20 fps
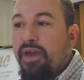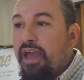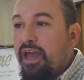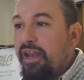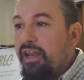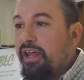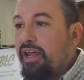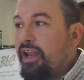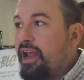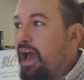
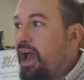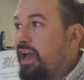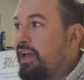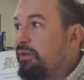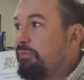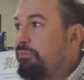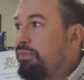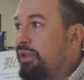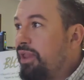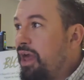And then I
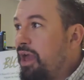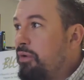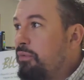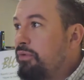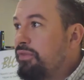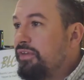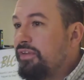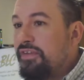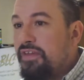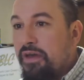can play
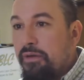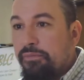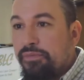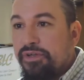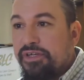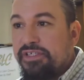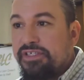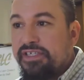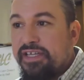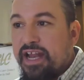with the
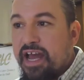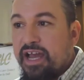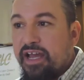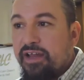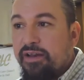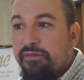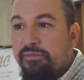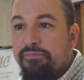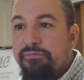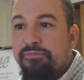templates and I
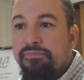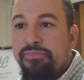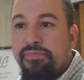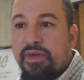can